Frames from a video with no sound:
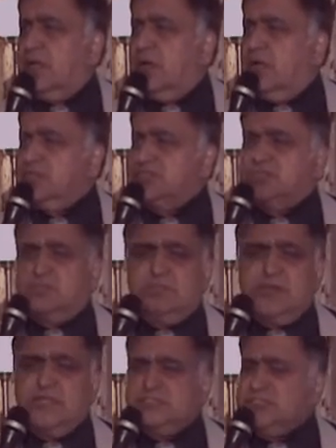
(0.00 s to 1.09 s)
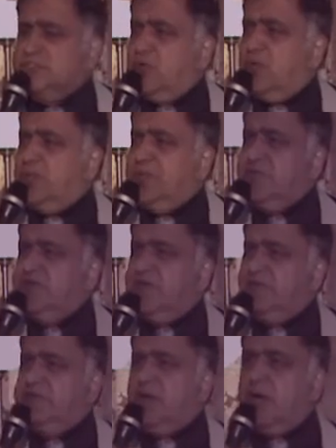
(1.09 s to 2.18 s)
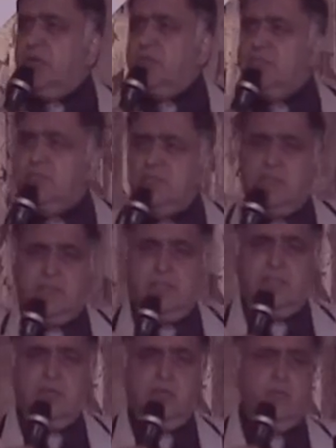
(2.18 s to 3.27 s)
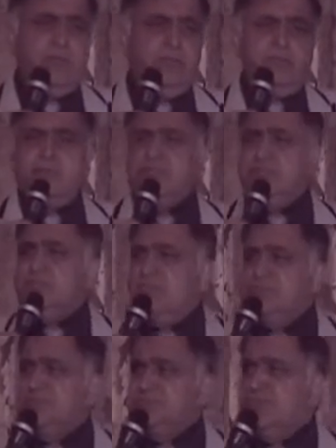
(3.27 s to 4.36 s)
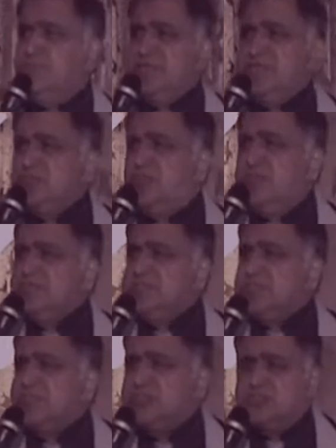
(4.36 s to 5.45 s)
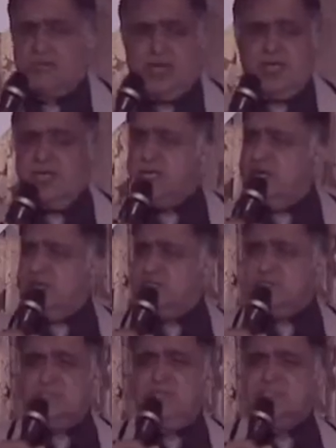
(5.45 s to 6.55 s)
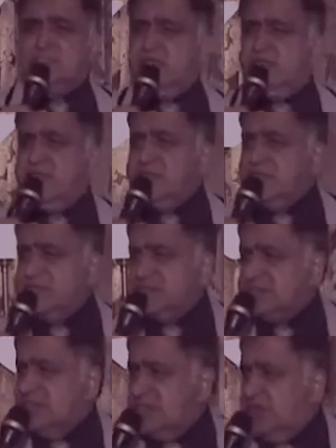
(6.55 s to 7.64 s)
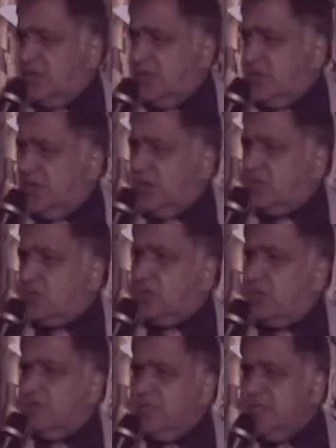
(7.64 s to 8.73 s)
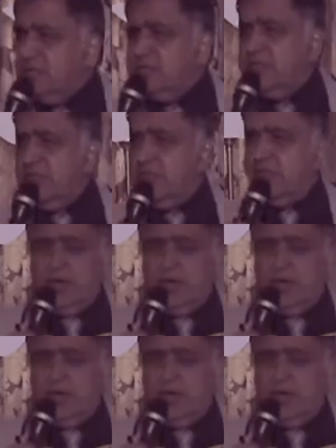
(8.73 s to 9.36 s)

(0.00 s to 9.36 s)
all serpents in the open field be bound, and no be bitten by the serpents or insects or any kind of snakes and weevils and crawling thing or